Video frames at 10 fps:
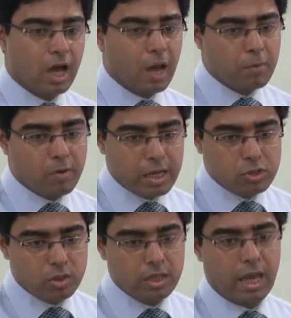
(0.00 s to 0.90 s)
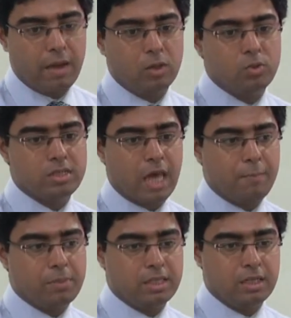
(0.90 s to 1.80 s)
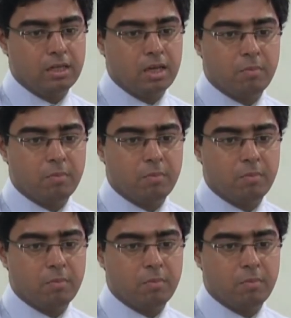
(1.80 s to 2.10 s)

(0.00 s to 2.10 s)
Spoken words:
I'm gradually lose apathy.